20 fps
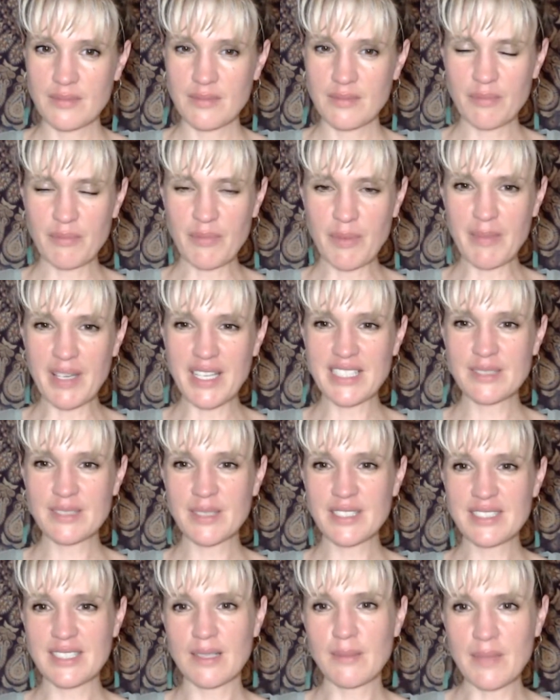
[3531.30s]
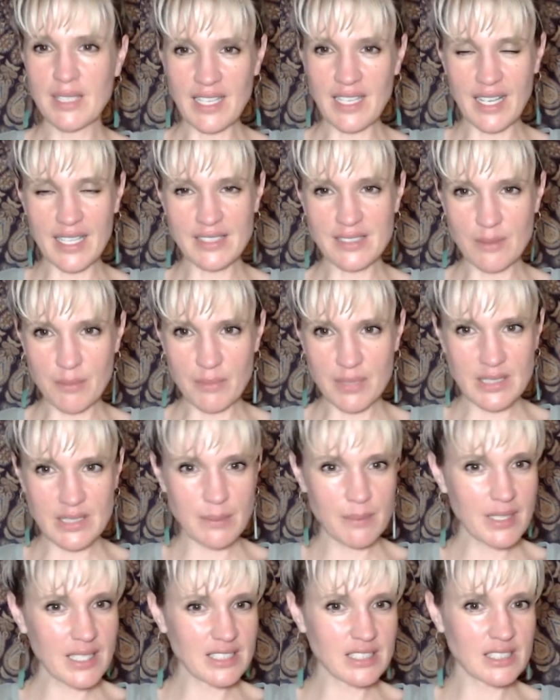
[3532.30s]
makes me seem enlightened. But to
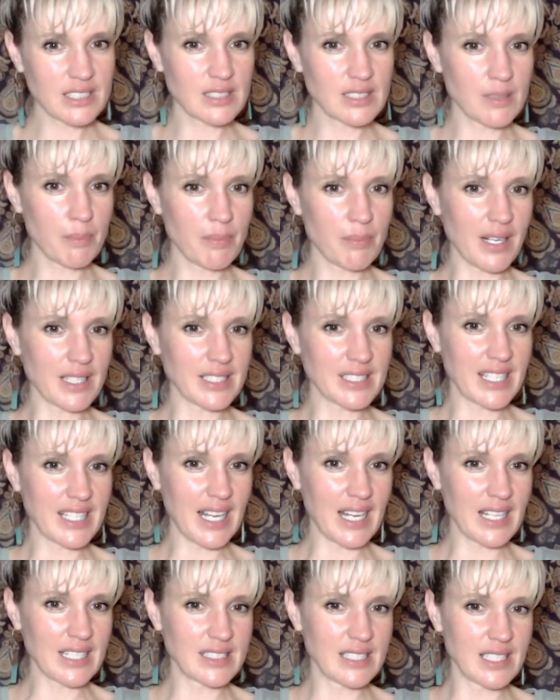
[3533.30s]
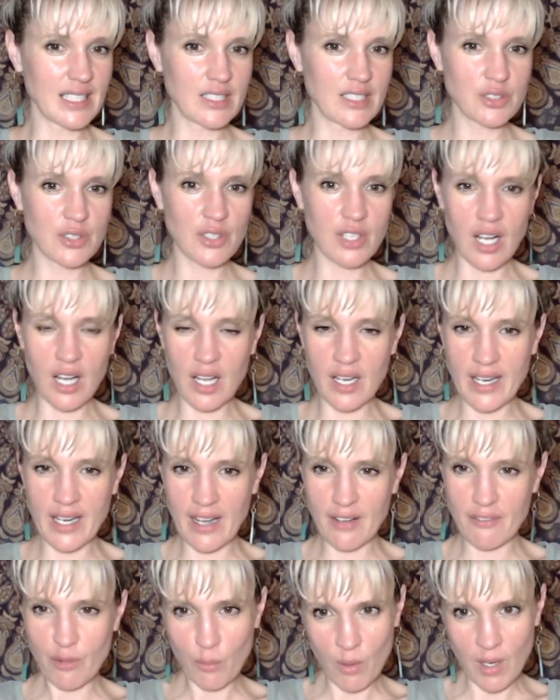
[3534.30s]
me, it's just the practicality, because you can't have
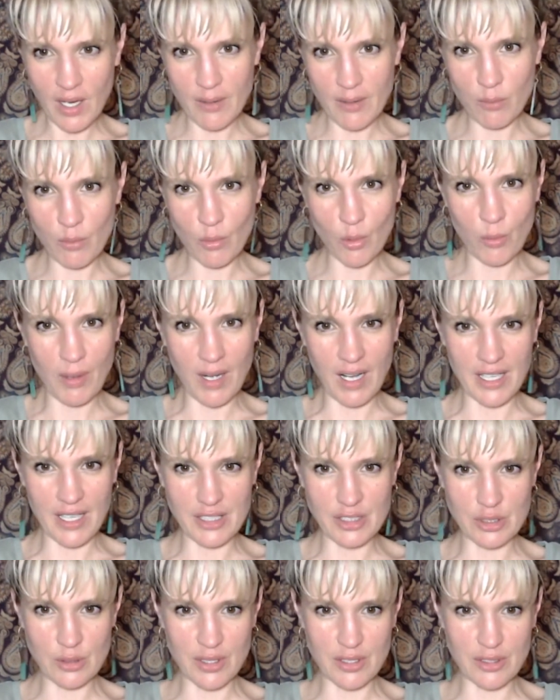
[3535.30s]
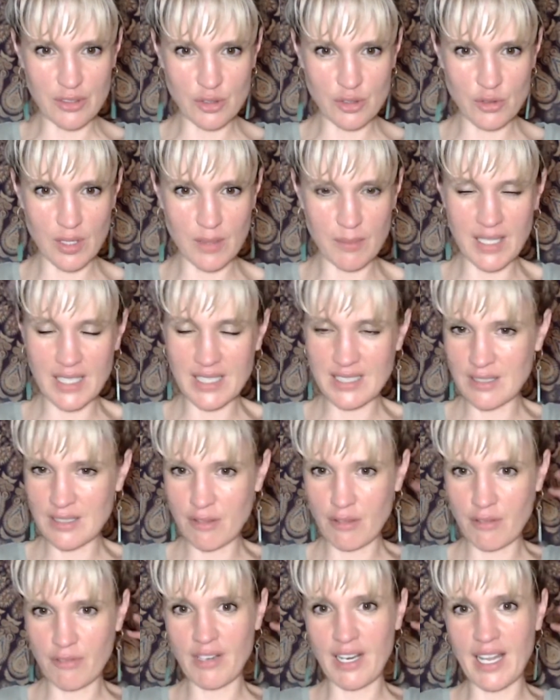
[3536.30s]
a white wall behind you when you're streaming because it
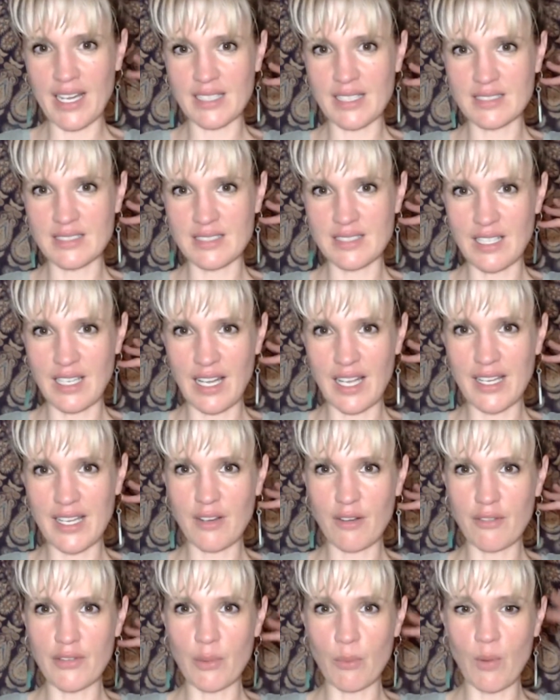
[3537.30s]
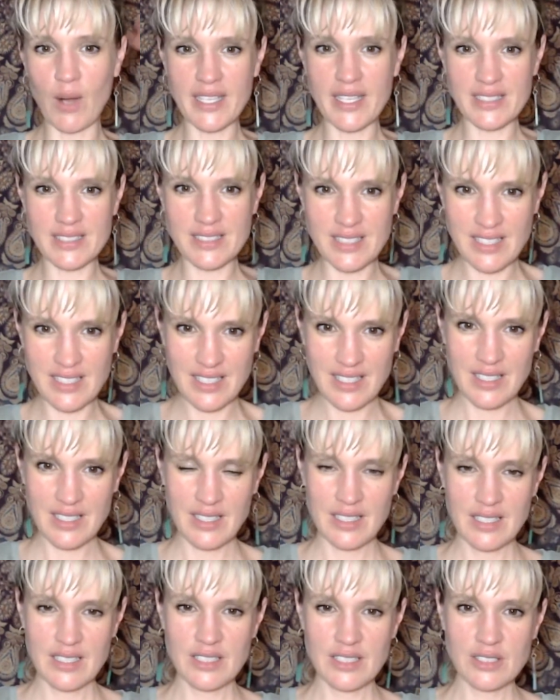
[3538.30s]
reflects the light of the white.
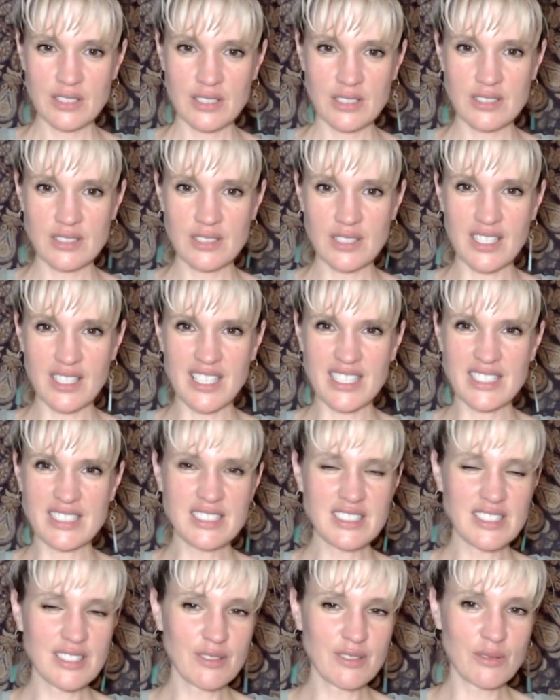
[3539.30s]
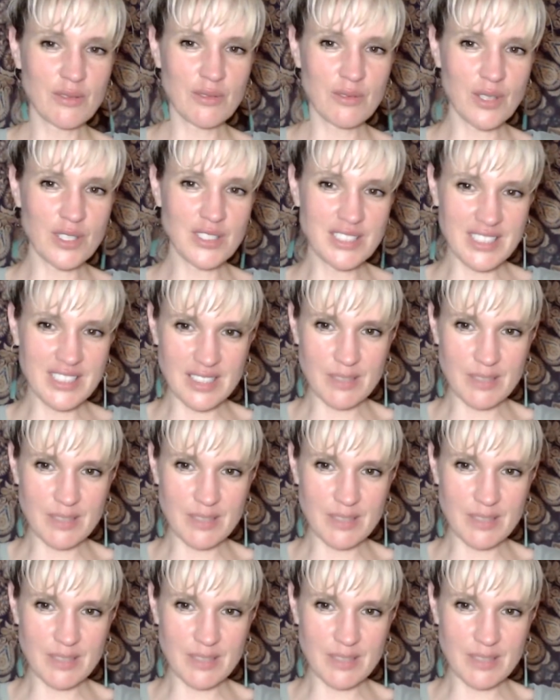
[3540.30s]
So, and I just didn't want to.